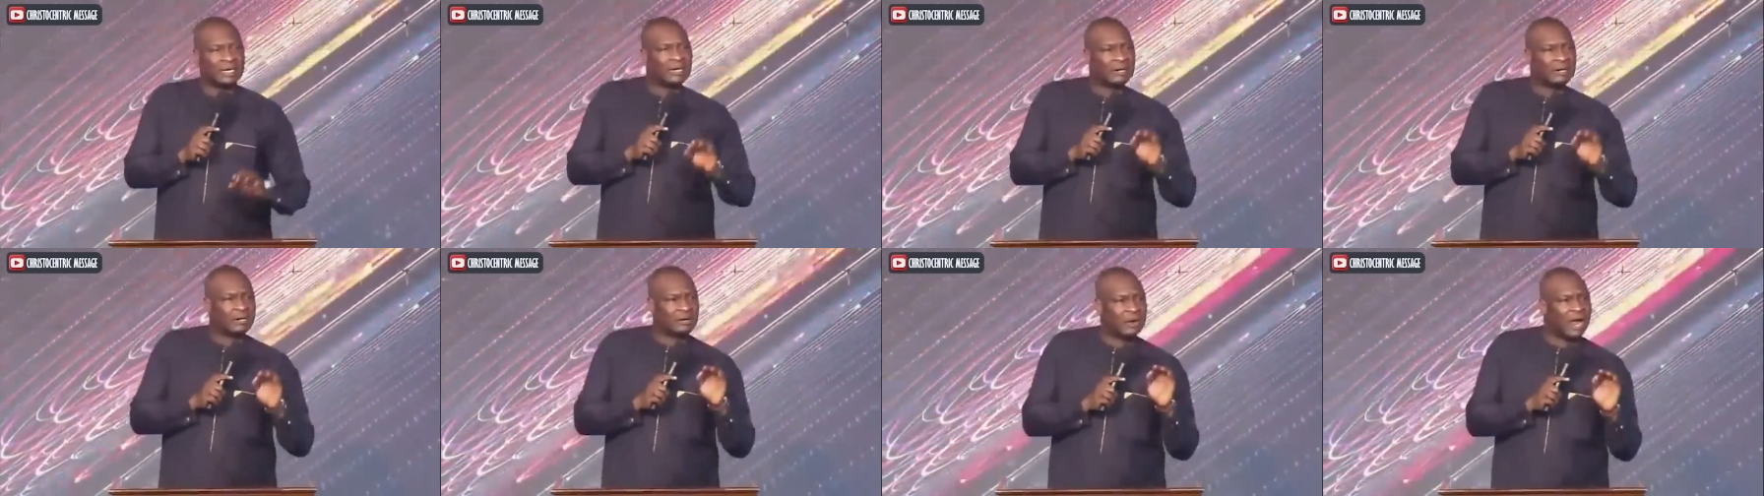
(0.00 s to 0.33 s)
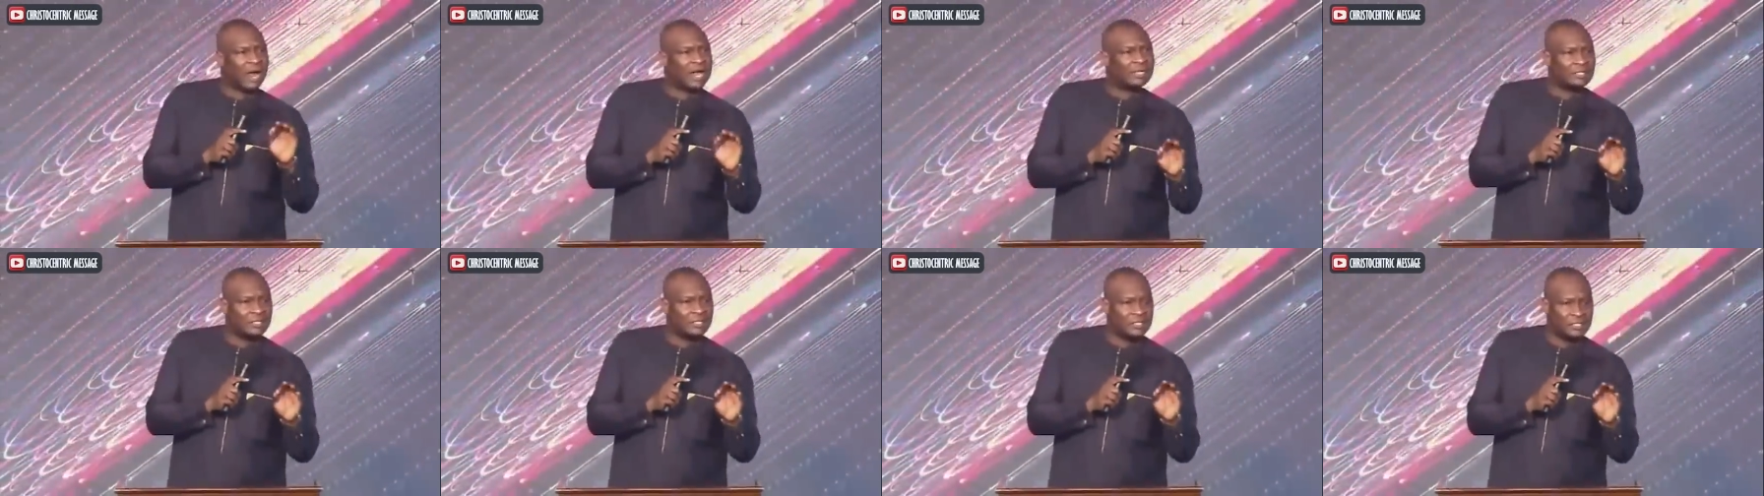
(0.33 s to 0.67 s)

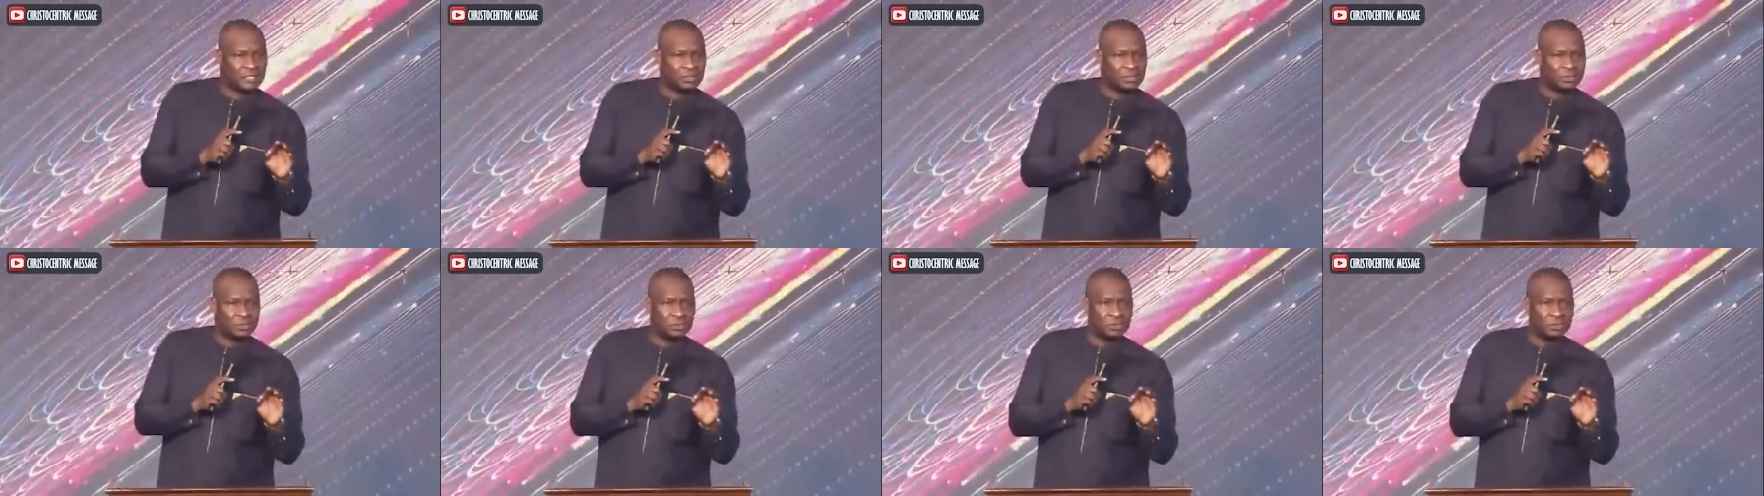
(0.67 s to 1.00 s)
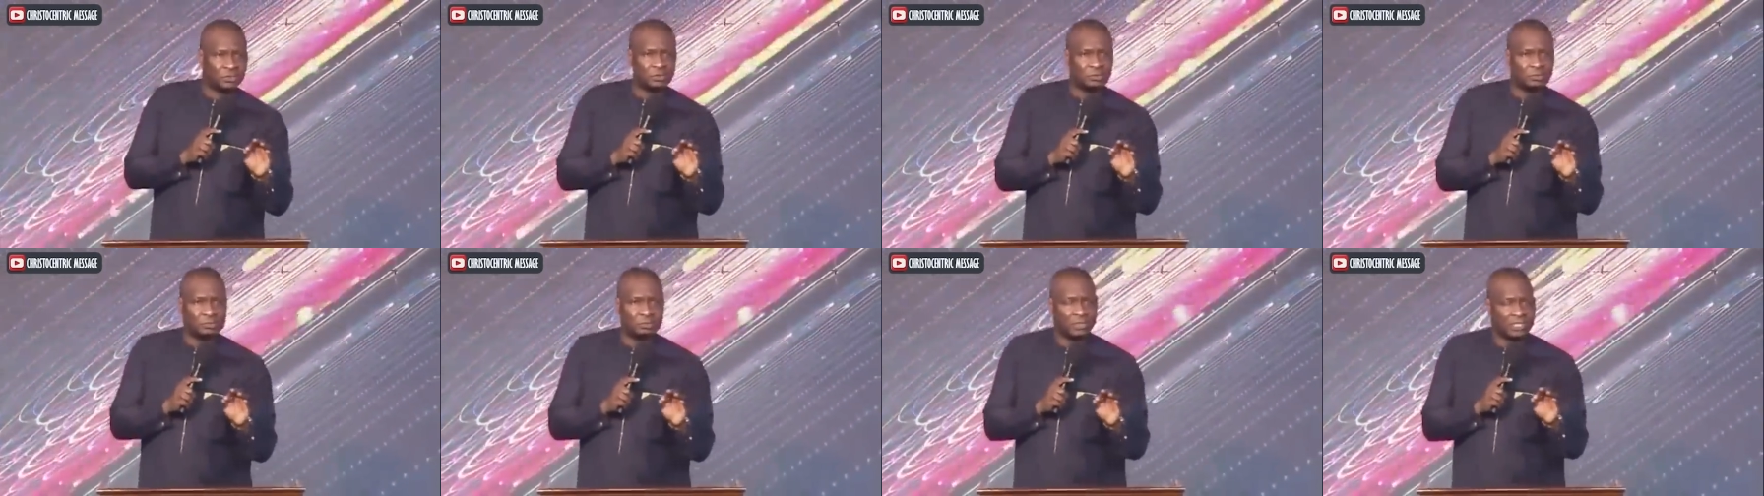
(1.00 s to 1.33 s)
gratitude,
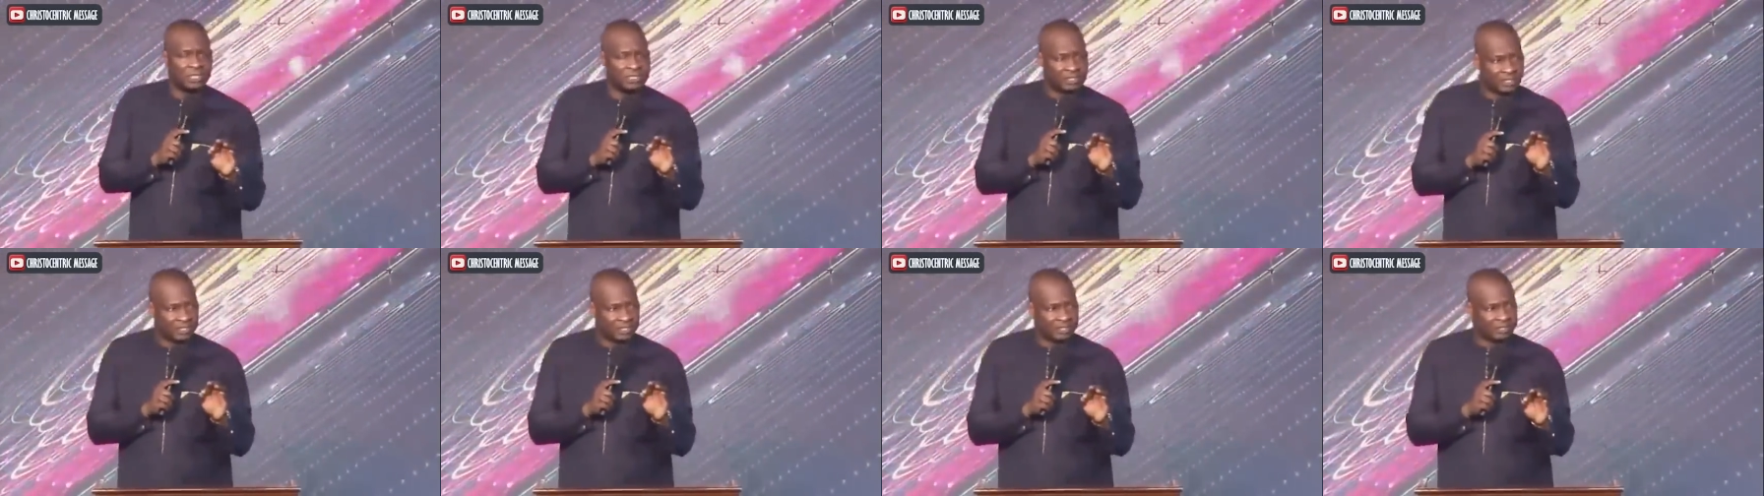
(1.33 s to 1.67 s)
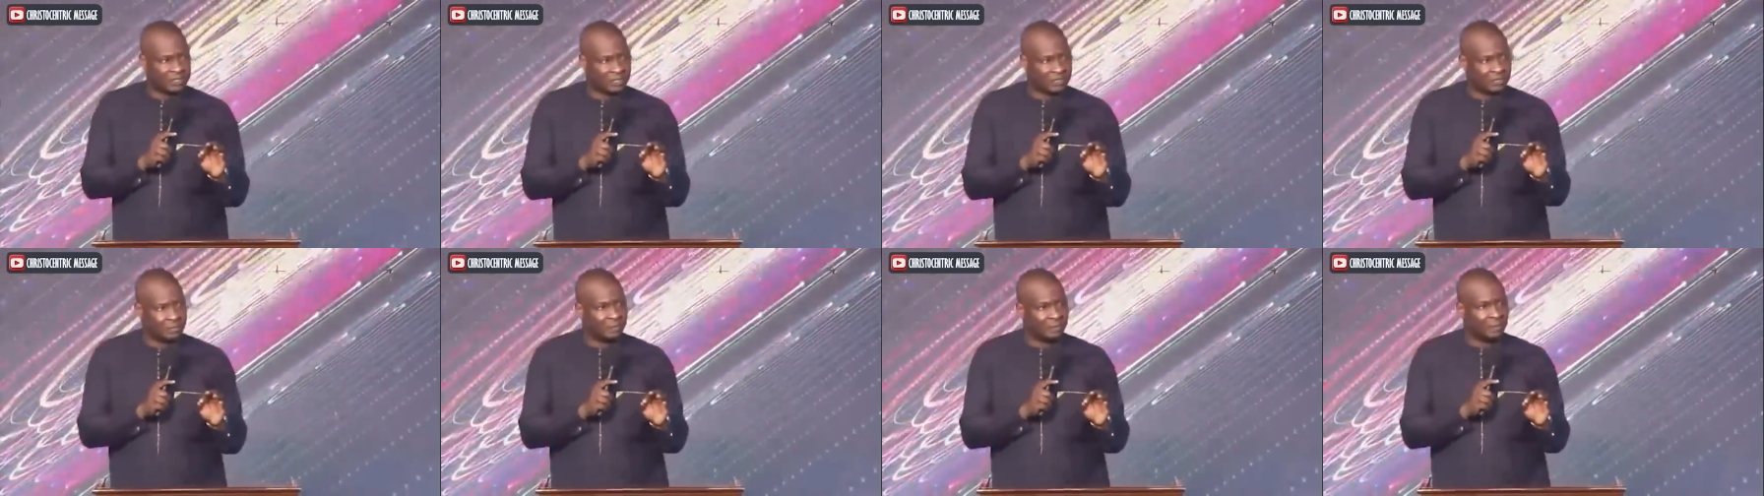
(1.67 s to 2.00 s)
please
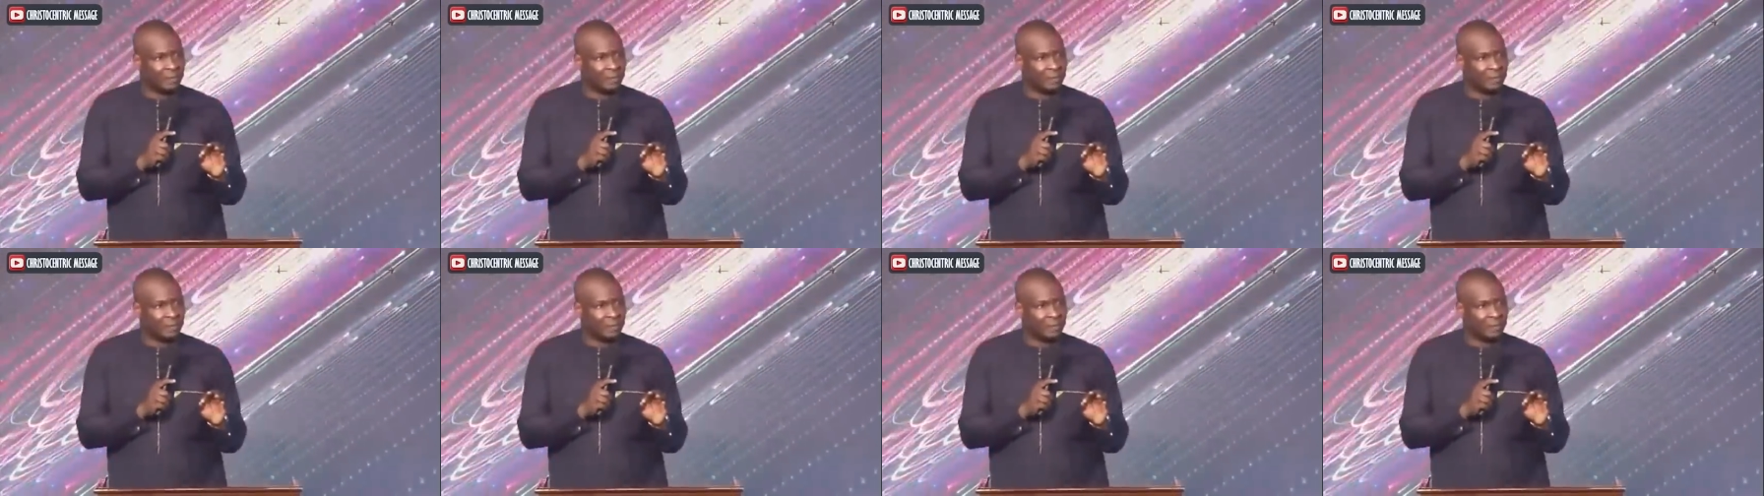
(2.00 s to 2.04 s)
listen,